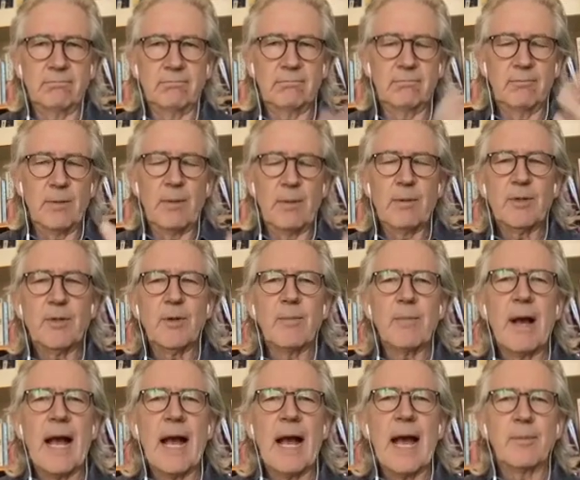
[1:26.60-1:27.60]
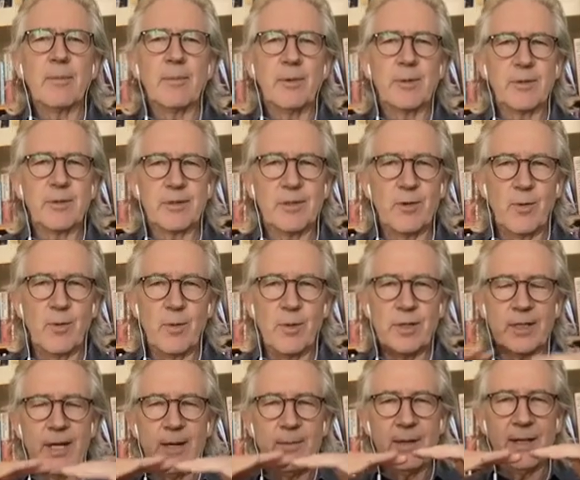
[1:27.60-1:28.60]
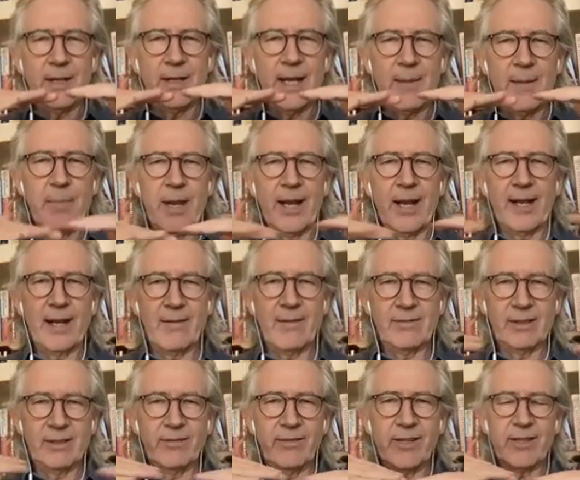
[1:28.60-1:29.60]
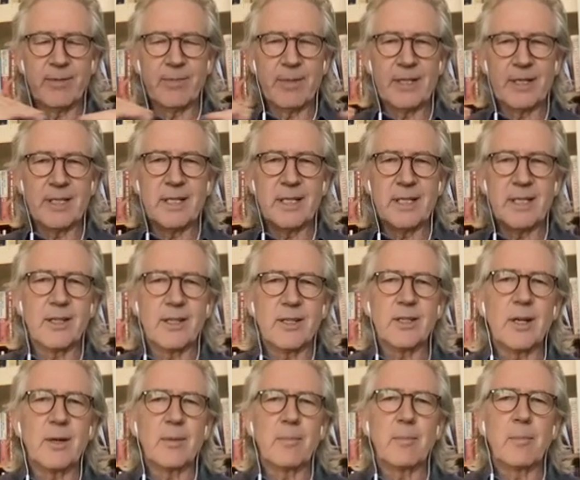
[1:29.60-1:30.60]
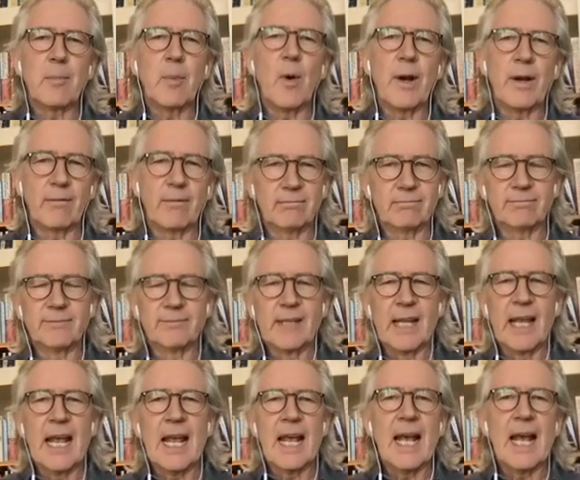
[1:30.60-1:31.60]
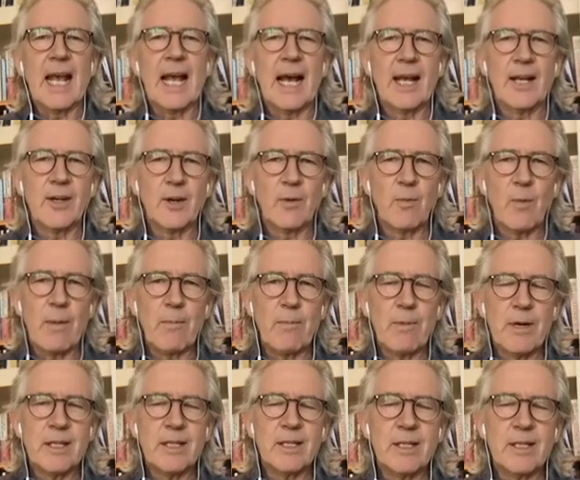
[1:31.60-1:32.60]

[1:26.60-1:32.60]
we were talking about animals always keeping their blood level of vitamin C at a certain point. And when we